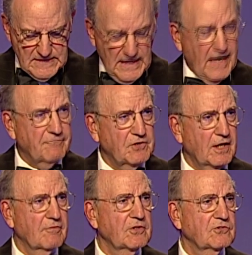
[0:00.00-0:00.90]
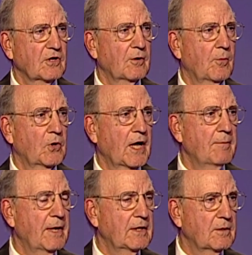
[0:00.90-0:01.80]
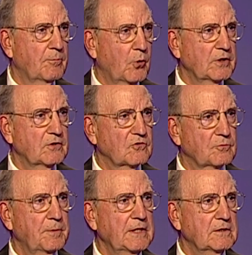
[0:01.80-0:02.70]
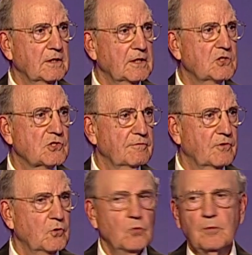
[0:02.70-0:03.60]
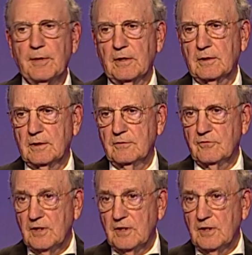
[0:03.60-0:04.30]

After every ceremony, I made it a point to speak to each of the new Americans,